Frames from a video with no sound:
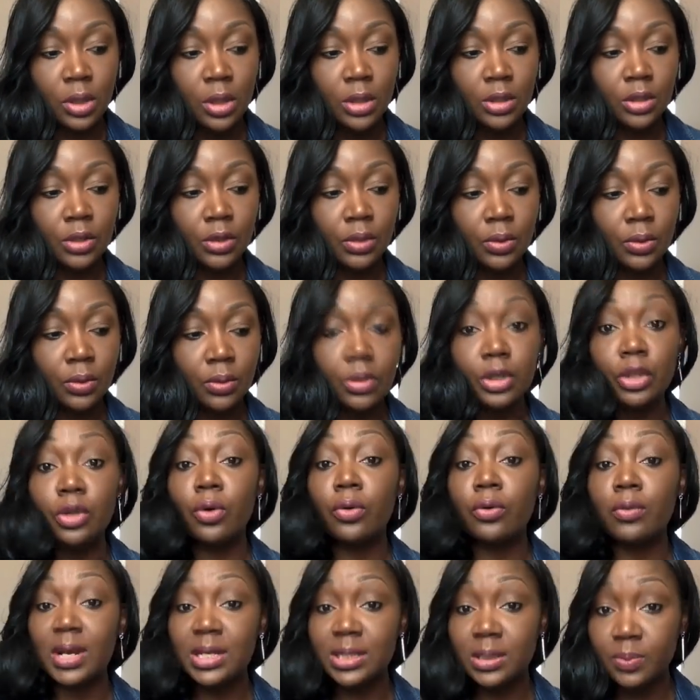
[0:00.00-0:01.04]
your
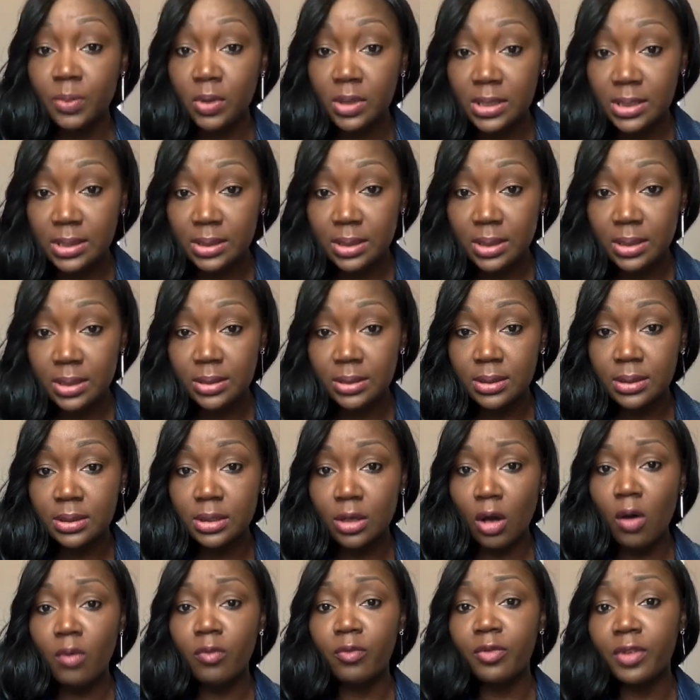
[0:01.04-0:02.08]
responses,
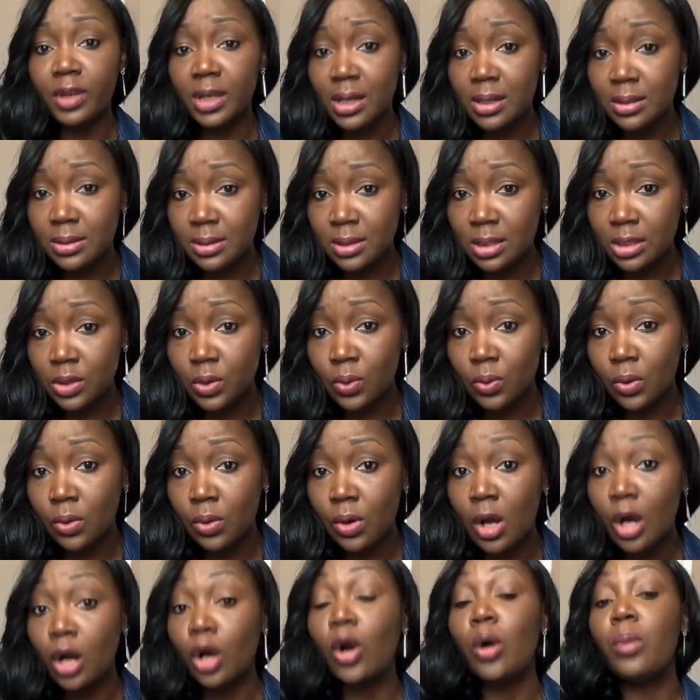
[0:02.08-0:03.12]
confidence in your
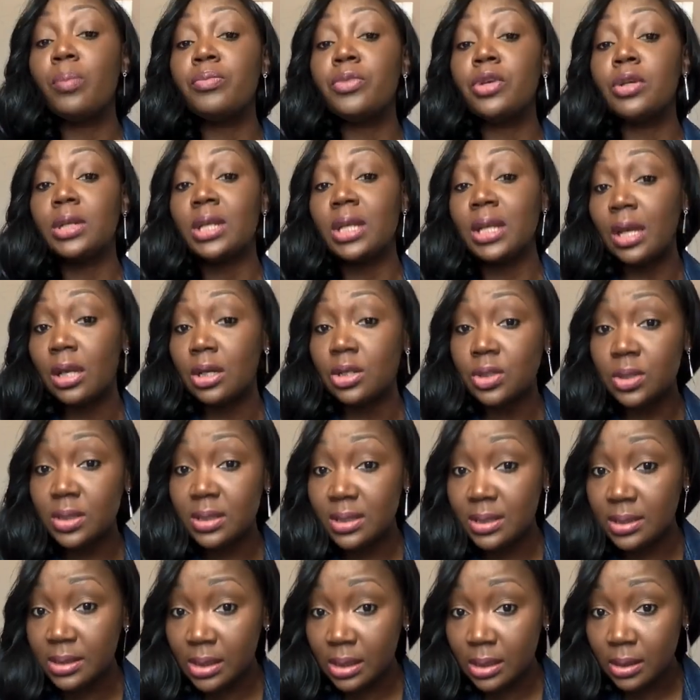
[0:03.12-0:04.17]
communication
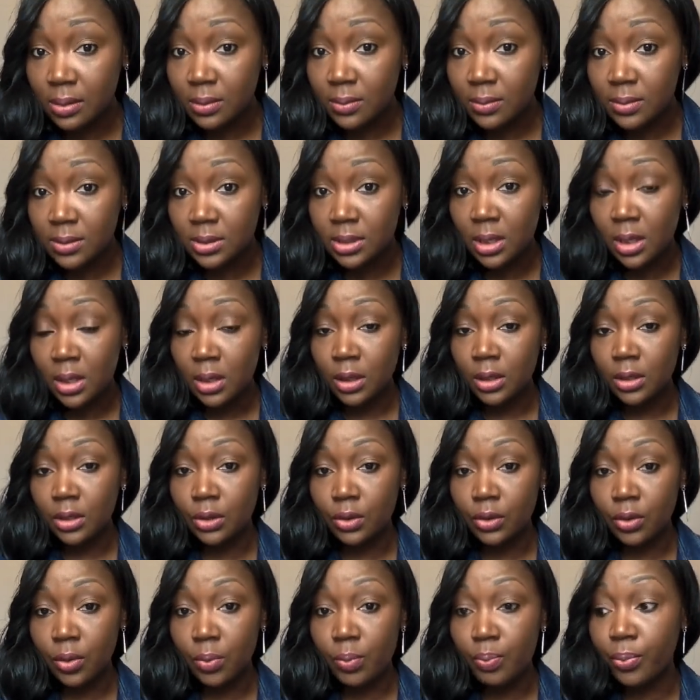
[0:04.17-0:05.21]
skills,
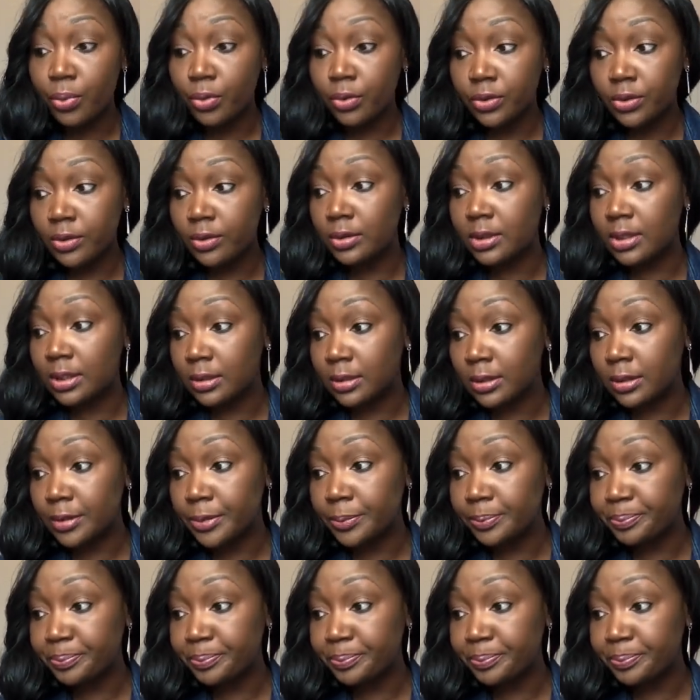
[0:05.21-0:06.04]
both the